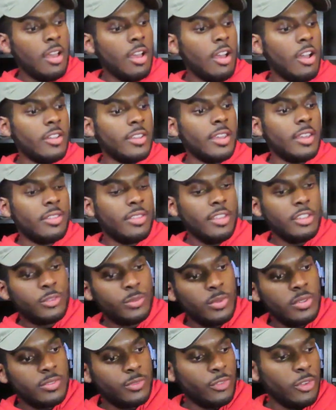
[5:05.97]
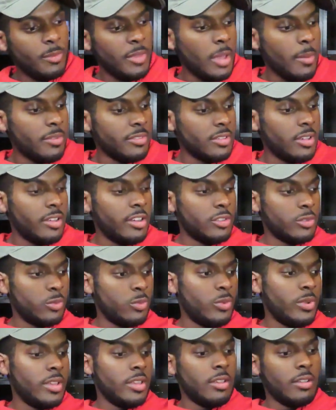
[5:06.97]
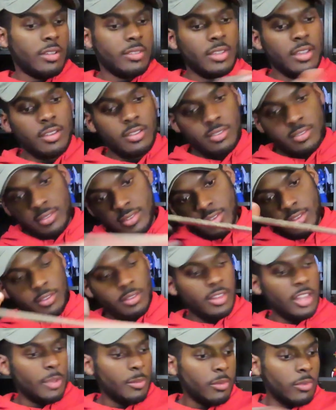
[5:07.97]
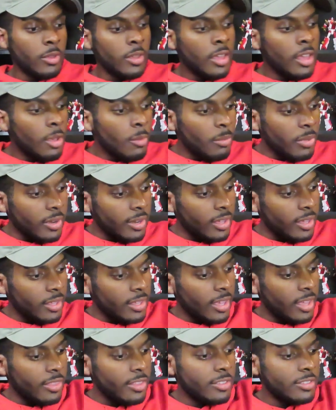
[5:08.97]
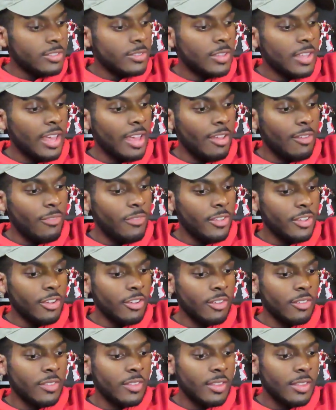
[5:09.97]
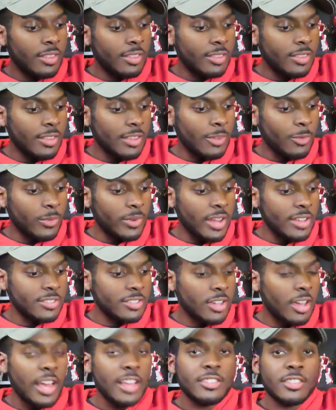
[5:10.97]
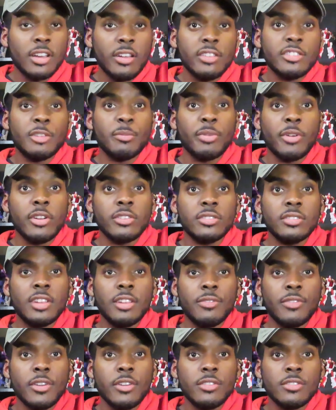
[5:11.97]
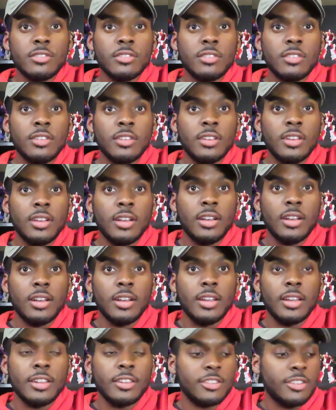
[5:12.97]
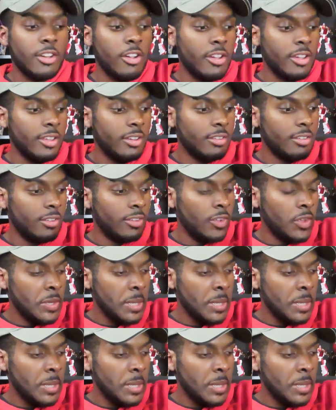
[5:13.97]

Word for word: Oh yeah, this was from Amazon as well because I couldn't see the label. But uh, yeah, this I figured when I saw I saw this in person at first uh, in Target,